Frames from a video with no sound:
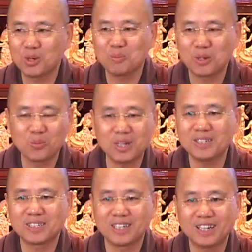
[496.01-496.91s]
by
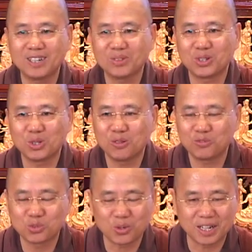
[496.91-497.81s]
one sitting you
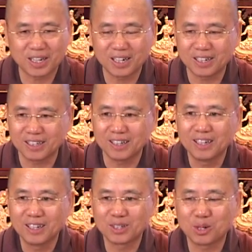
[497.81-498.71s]
achieve tranquility.
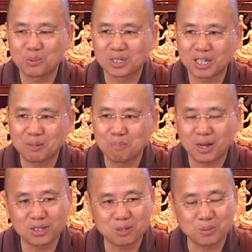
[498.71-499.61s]
It's almost like
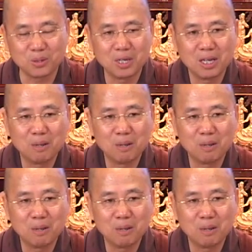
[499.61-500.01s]
impossible.